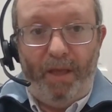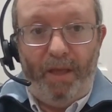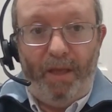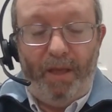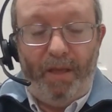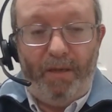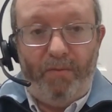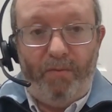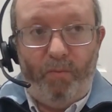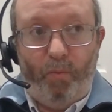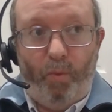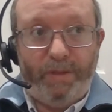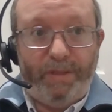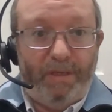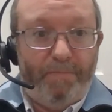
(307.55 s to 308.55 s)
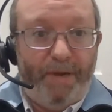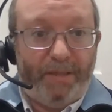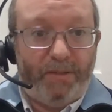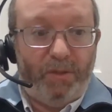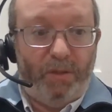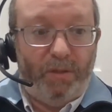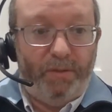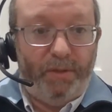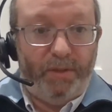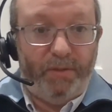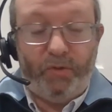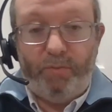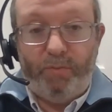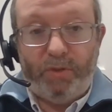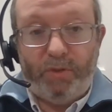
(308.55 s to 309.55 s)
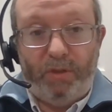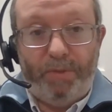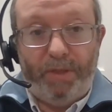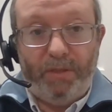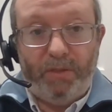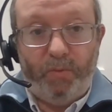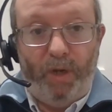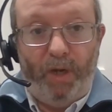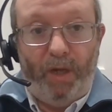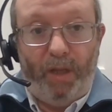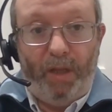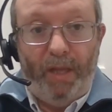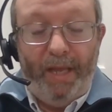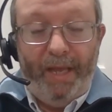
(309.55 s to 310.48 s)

and what the impact on the consumer is going to be as well.